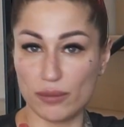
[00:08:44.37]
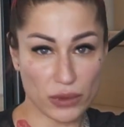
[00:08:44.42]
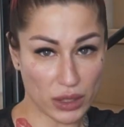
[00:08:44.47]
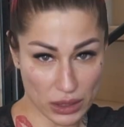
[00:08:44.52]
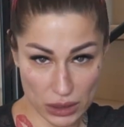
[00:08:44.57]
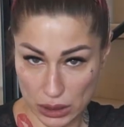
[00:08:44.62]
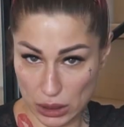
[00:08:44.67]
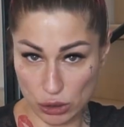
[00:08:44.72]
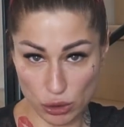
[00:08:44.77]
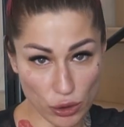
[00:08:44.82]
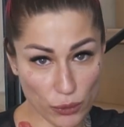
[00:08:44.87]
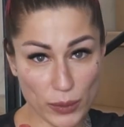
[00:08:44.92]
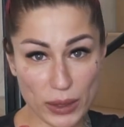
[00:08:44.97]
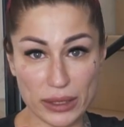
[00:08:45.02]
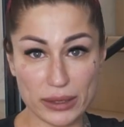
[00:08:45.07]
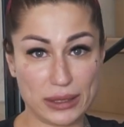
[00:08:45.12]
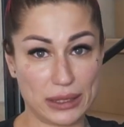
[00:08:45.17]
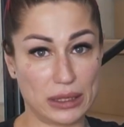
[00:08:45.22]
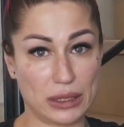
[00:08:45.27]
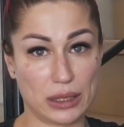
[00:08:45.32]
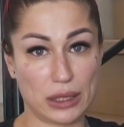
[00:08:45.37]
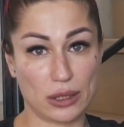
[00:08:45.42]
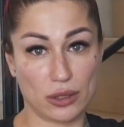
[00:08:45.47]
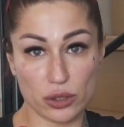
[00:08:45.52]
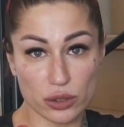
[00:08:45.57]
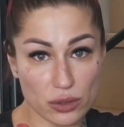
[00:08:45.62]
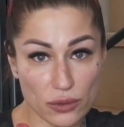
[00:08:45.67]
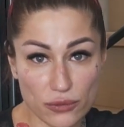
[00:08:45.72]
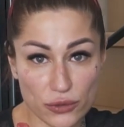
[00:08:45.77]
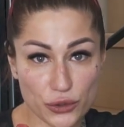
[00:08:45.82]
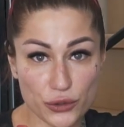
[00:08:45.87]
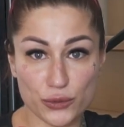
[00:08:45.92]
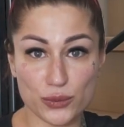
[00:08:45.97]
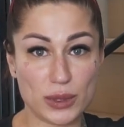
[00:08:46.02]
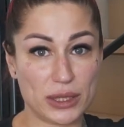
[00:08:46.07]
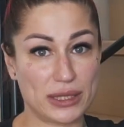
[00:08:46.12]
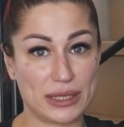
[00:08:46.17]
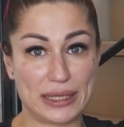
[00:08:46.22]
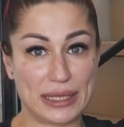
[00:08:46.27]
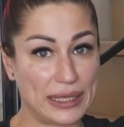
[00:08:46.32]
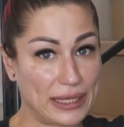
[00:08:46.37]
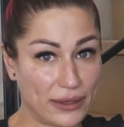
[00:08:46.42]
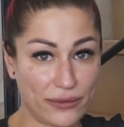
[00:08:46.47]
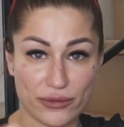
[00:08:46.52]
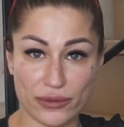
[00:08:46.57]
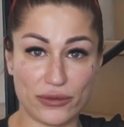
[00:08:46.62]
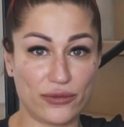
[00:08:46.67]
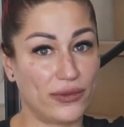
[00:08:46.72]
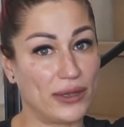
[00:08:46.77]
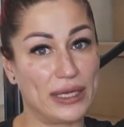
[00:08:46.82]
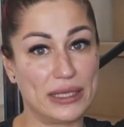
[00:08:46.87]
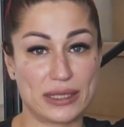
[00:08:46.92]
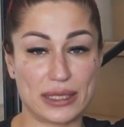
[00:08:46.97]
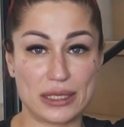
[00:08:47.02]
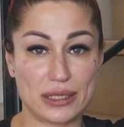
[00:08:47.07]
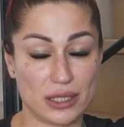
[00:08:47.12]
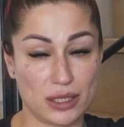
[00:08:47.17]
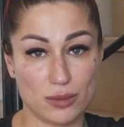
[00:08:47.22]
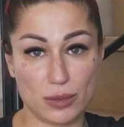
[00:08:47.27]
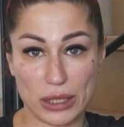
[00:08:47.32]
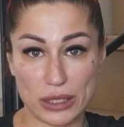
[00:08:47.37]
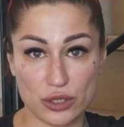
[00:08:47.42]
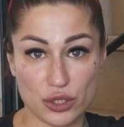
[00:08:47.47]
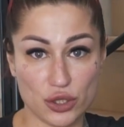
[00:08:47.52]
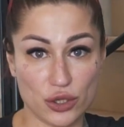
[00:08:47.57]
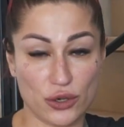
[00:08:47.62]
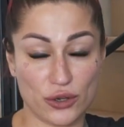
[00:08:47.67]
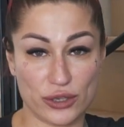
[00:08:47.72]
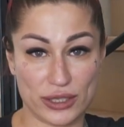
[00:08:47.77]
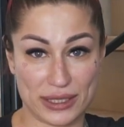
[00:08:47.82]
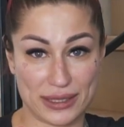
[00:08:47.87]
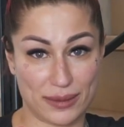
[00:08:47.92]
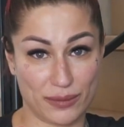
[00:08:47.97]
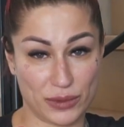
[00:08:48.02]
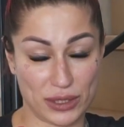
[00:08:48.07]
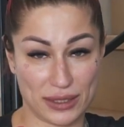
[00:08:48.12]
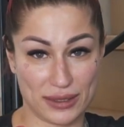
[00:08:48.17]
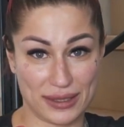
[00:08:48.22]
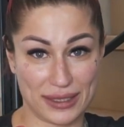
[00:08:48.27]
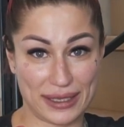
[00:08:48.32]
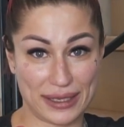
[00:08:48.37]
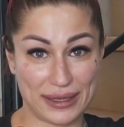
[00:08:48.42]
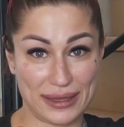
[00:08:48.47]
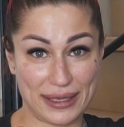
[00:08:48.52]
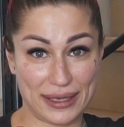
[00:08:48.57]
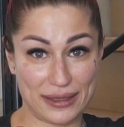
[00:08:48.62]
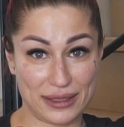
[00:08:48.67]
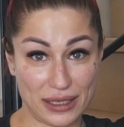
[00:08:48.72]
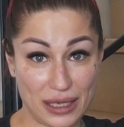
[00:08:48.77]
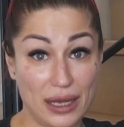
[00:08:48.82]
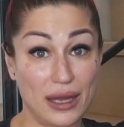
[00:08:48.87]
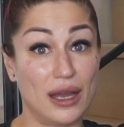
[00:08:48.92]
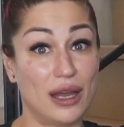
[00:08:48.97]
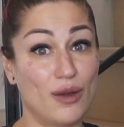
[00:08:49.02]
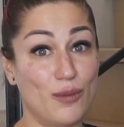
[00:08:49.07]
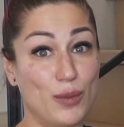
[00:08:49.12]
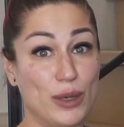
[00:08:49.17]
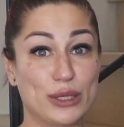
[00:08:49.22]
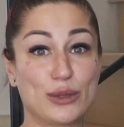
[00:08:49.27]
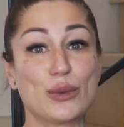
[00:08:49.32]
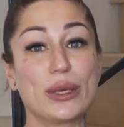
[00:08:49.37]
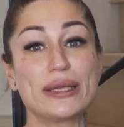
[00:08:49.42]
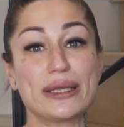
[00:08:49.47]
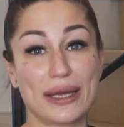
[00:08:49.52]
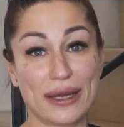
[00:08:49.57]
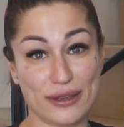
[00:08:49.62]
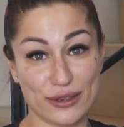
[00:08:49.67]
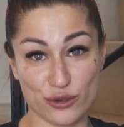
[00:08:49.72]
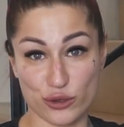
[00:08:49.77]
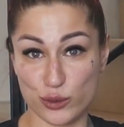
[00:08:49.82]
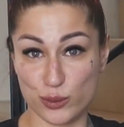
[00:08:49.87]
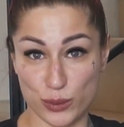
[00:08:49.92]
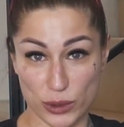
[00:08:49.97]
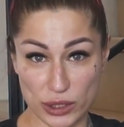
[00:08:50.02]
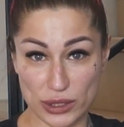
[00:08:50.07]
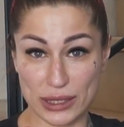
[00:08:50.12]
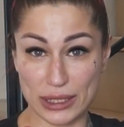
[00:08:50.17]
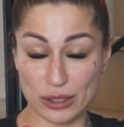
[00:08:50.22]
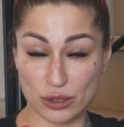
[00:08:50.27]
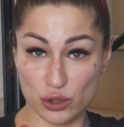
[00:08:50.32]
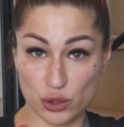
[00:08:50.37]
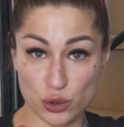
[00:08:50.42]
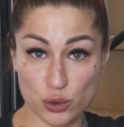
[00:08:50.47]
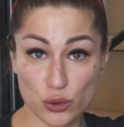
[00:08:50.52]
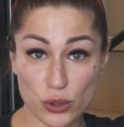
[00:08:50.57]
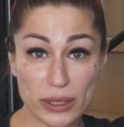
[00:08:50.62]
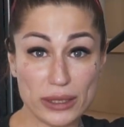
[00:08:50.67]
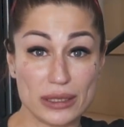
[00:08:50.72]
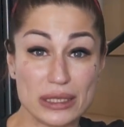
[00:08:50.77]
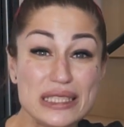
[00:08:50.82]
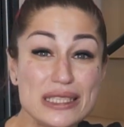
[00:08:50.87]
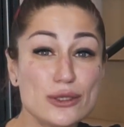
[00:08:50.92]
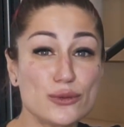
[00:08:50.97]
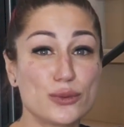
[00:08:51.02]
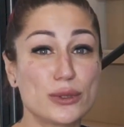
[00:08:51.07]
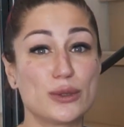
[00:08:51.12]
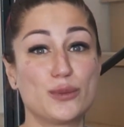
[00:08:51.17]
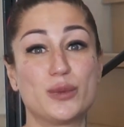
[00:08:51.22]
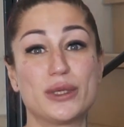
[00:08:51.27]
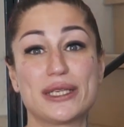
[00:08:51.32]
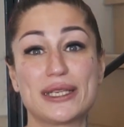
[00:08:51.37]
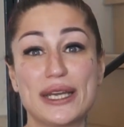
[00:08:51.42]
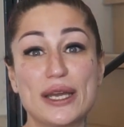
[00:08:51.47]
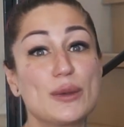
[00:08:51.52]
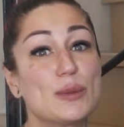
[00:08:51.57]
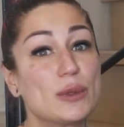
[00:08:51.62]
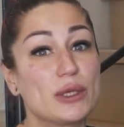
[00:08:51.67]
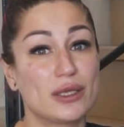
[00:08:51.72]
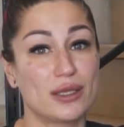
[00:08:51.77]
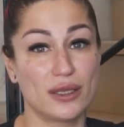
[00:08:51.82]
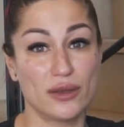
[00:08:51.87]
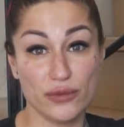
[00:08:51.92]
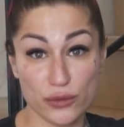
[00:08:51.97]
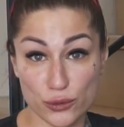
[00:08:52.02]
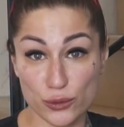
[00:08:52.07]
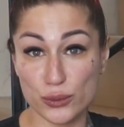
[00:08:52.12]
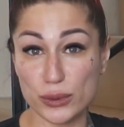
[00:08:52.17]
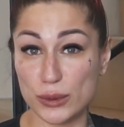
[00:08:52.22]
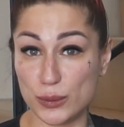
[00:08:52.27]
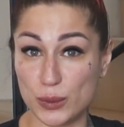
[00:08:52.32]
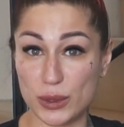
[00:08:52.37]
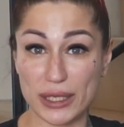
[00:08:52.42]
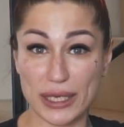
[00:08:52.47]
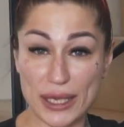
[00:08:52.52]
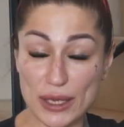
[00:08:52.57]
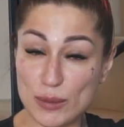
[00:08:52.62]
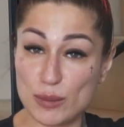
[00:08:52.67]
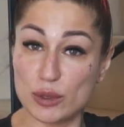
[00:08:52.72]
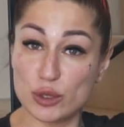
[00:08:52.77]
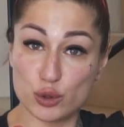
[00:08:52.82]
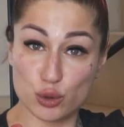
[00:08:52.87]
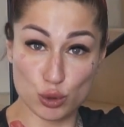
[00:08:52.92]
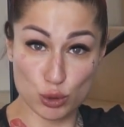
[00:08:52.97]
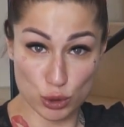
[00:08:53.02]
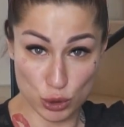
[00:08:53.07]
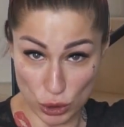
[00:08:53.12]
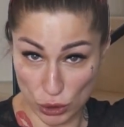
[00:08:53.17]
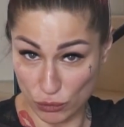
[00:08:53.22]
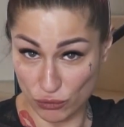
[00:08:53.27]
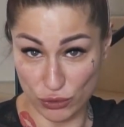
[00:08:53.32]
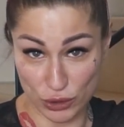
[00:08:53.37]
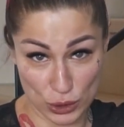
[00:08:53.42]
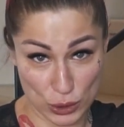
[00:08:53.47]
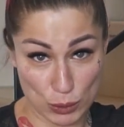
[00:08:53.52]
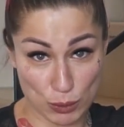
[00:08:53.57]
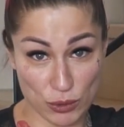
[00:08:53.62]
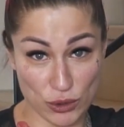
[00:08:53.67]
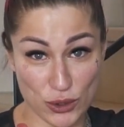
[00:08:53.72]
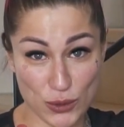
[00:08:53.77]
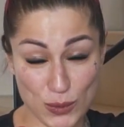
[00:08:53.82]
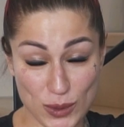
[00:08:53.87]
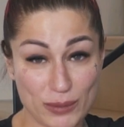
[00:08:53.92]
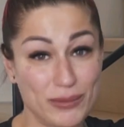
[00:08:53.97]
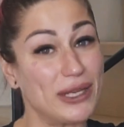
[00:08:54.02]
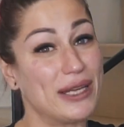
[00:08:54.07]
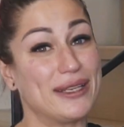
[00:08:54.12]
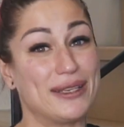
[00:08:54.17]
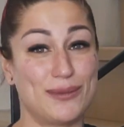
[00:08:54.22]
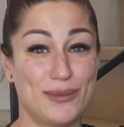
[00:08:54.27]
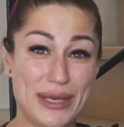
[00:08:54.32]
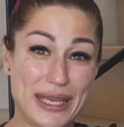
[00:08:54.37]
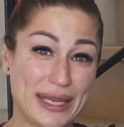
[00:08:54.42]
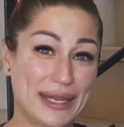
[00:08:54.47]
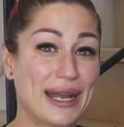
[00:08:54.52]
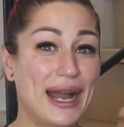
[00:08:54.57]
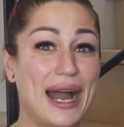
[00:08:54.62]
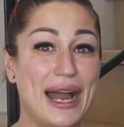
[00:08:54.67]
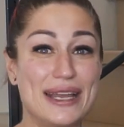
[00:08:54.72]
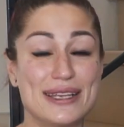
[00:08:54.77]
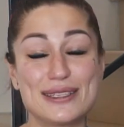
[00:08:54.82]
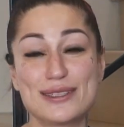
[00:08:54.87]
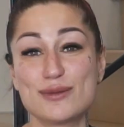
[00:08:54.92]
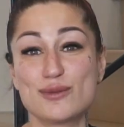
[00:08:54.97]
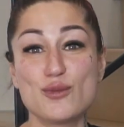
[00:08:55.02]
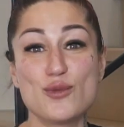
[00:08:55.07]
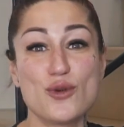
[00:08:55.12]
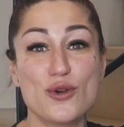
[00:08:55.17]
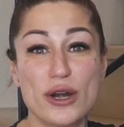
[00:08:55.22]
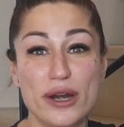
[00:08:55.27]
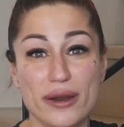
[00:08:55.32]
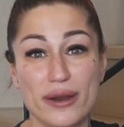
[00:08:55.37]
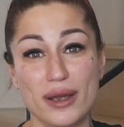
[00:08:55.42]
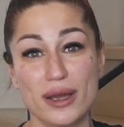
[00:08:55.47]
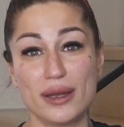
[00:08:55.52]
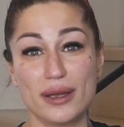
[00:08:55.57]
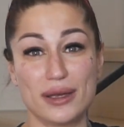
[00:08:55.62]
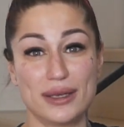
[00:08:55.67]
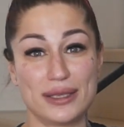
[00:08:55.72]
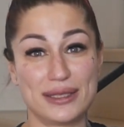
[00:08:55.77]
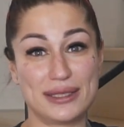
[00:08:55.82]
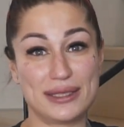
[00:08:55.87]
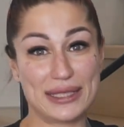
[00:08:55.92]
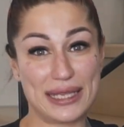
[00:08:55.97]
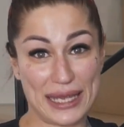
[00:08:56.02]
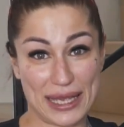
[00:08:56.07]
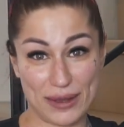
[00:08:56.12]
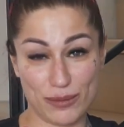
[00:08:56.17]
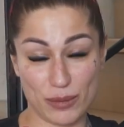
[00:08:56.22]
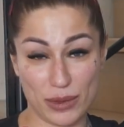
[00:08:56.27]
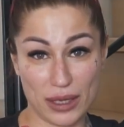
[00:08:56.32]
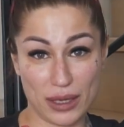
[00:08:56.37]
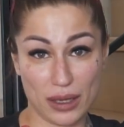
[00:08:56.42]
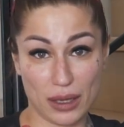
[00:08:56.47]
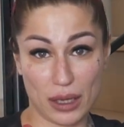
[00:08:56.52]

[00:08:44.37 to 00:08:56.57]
It's a normal thing, a lot of humans, they have face asymmetry or something like that. But 100% sure she will be happy if you will be able to solve this problem and make eyes more same.